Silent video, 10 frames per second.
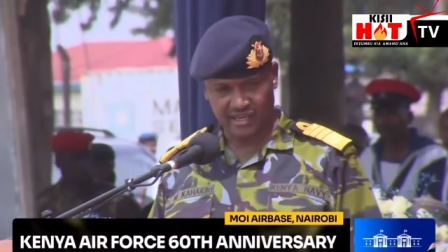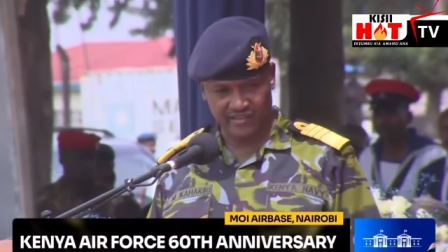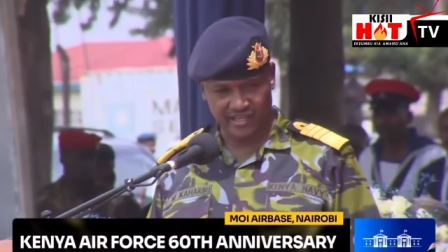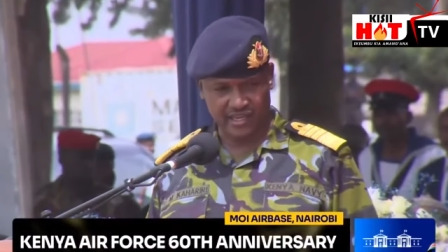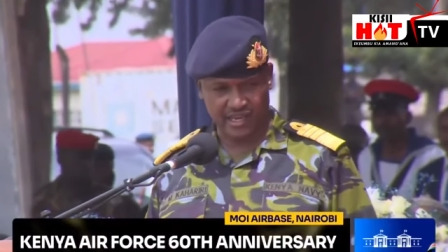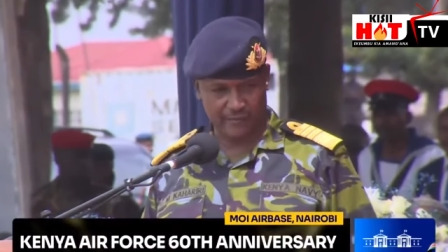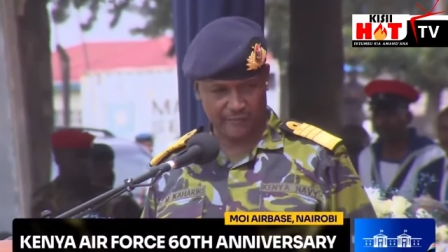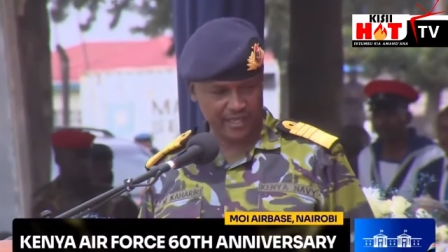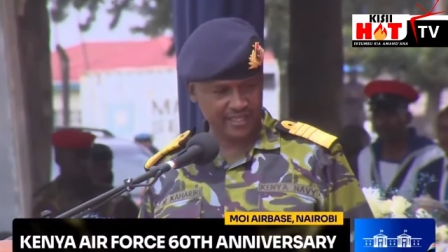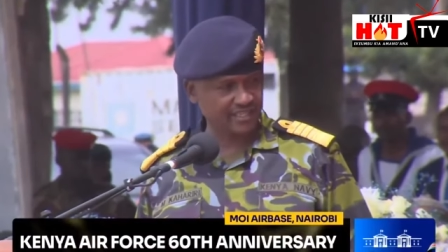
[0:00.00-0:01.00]
The
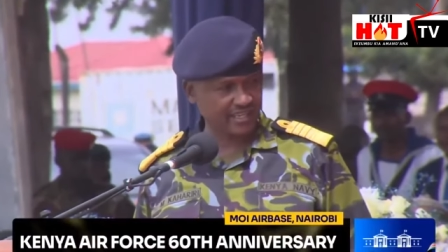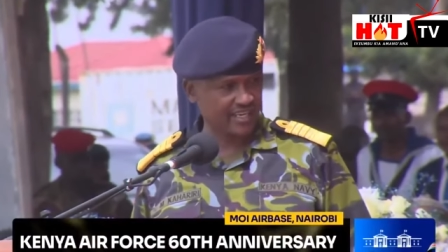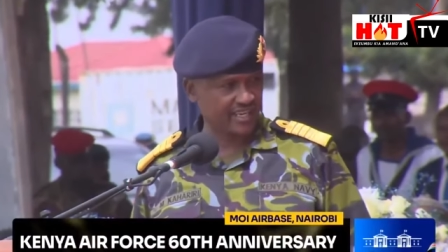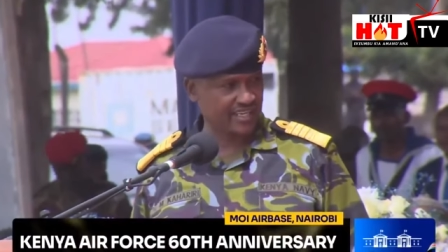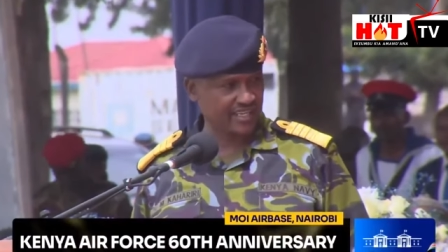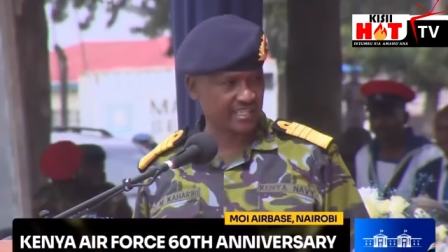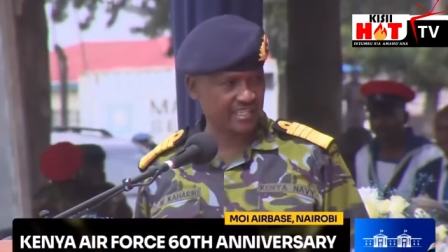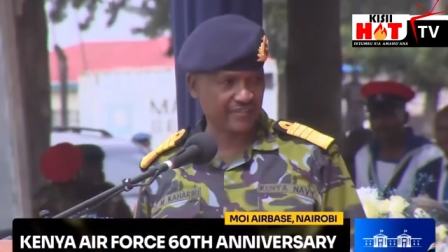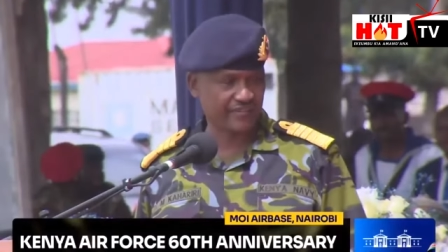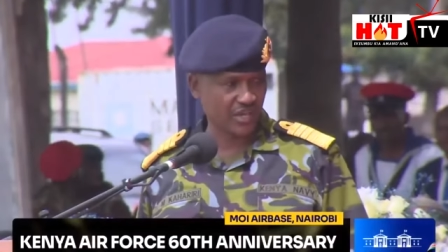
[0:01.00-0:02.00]
first target is
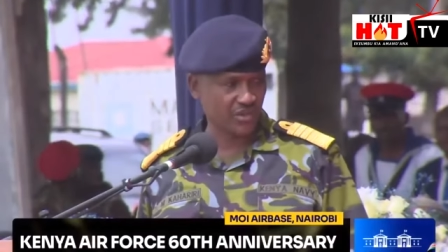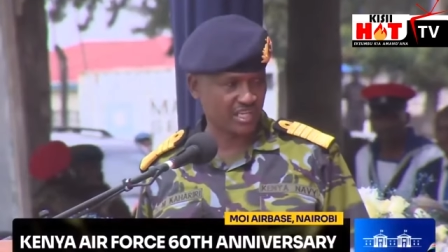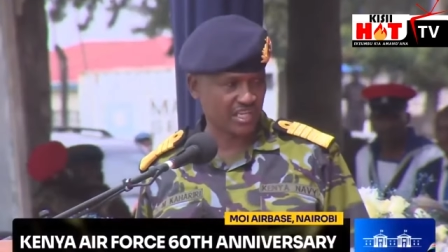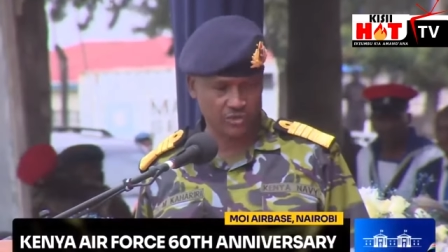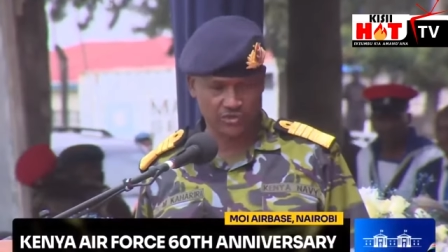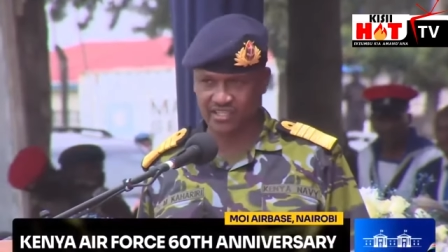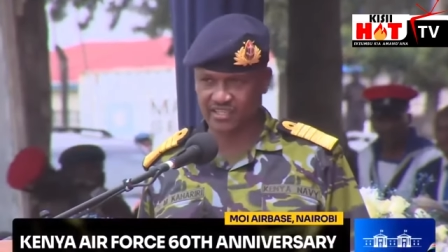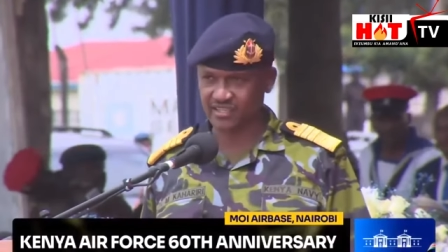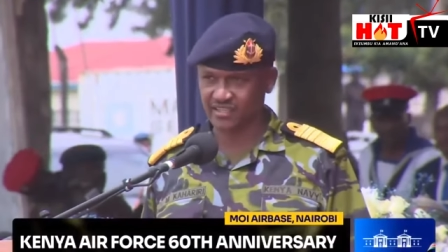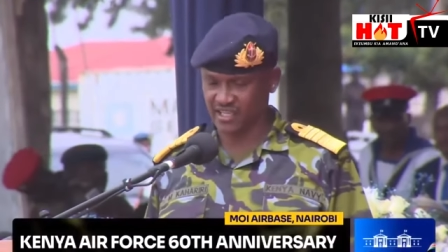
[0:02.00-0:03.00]
10,000
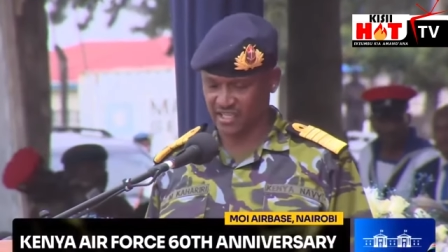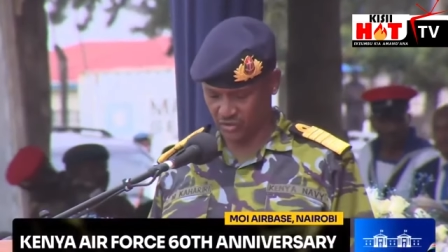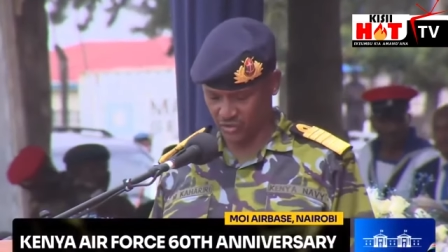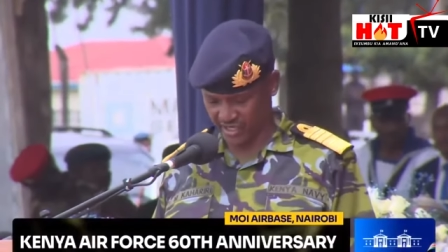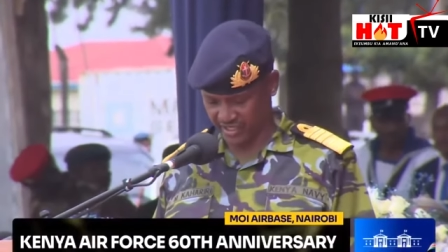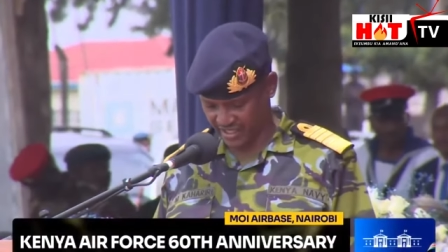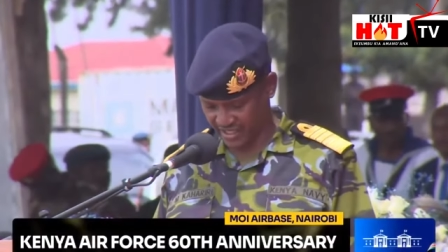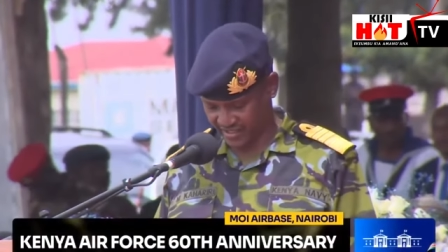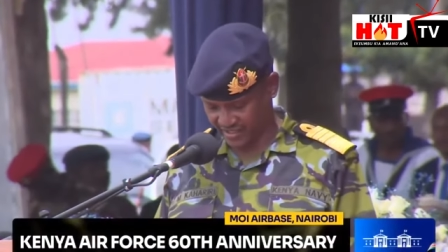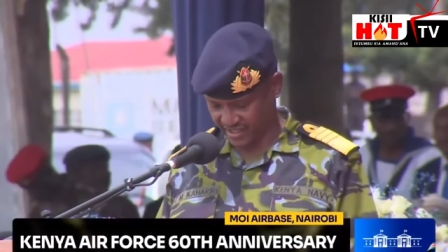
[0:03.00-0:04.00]
units that Your
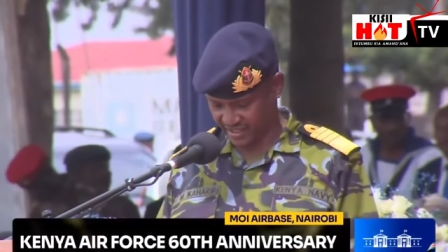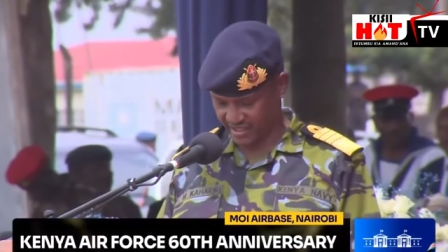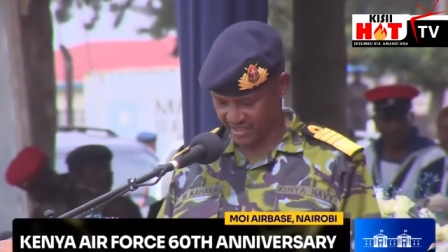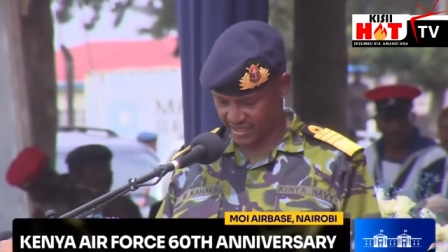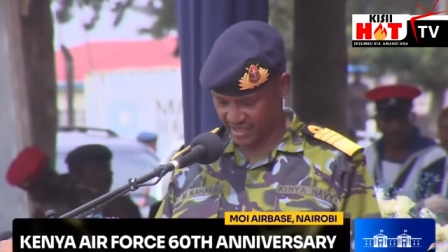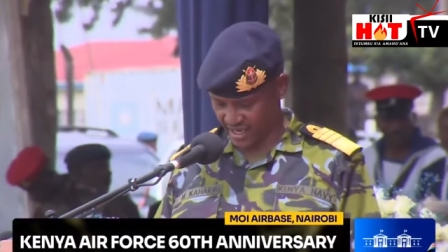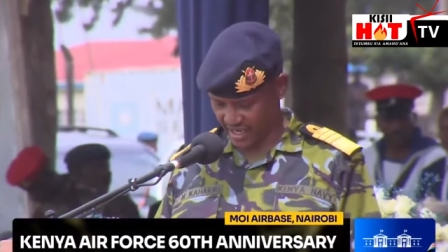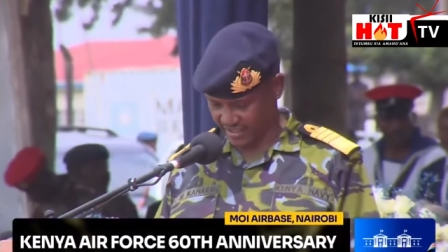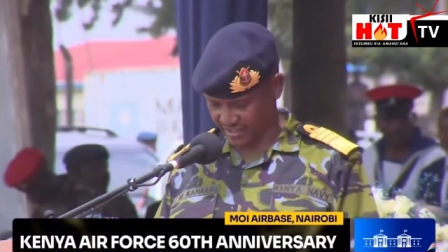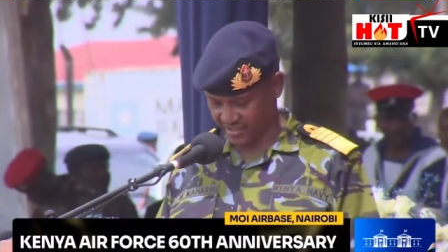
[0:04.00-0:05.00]
Excellency
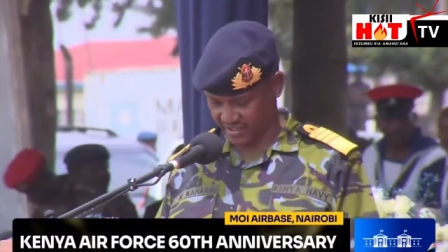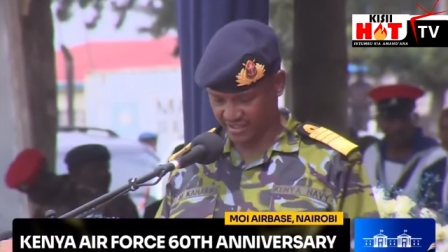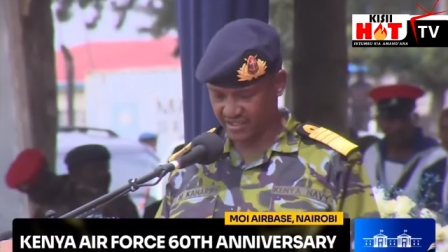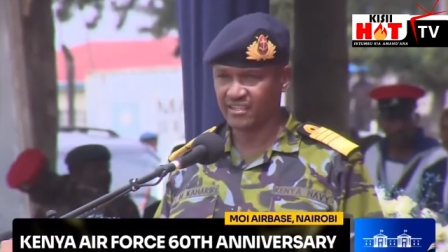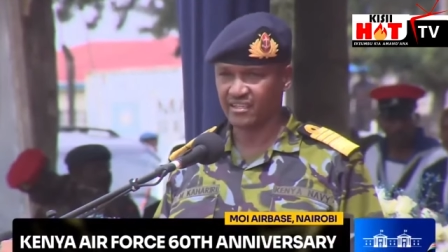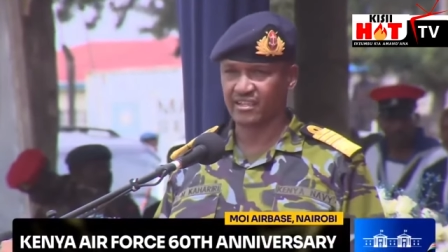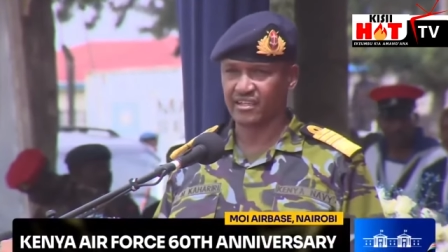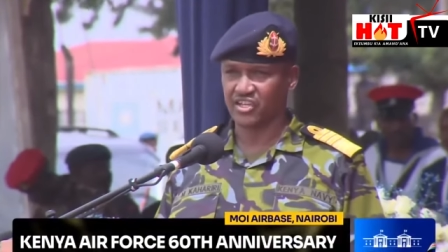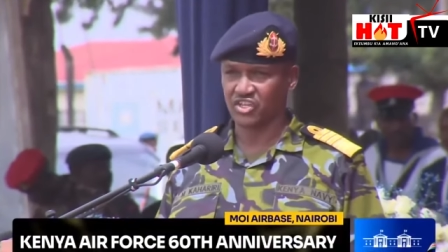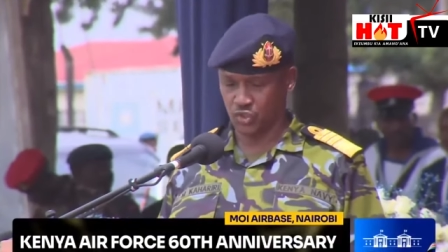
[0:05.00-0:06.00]
has
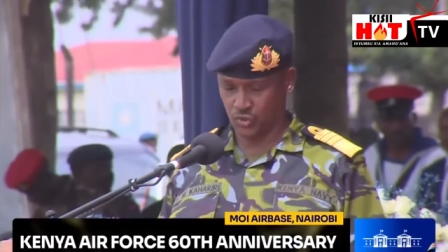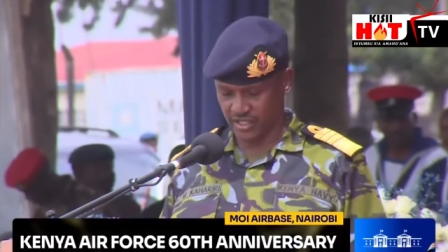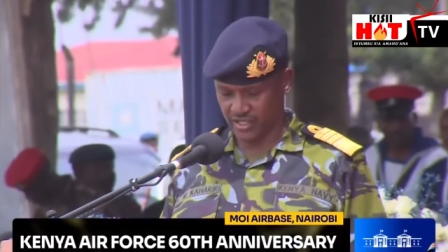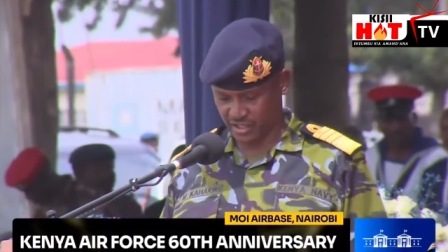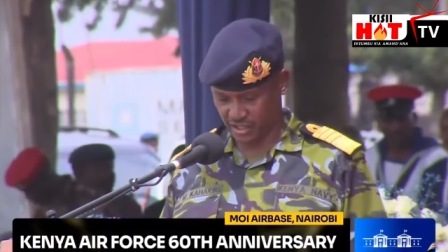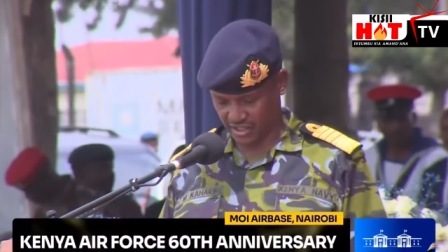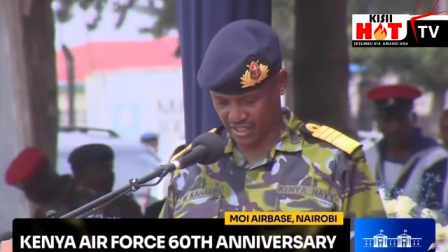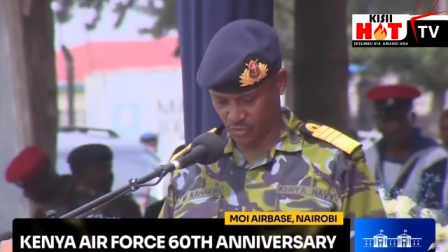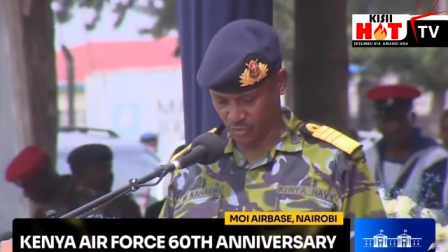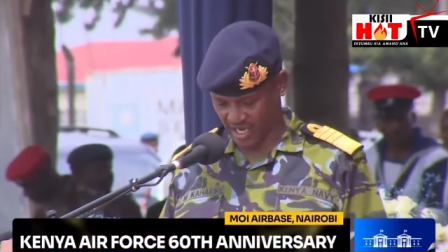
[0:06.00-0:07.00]
ensured that
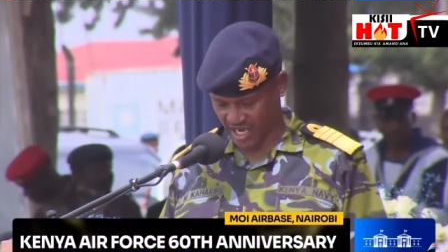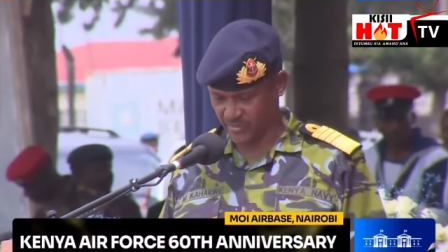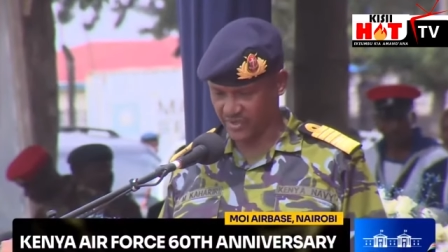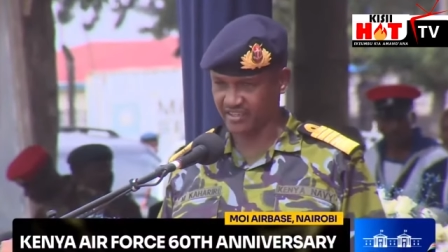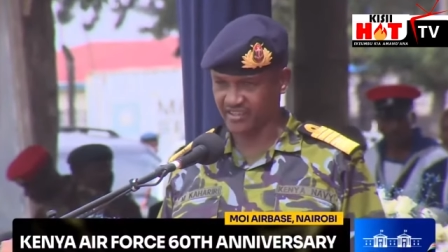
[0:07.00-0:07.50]
it will happen.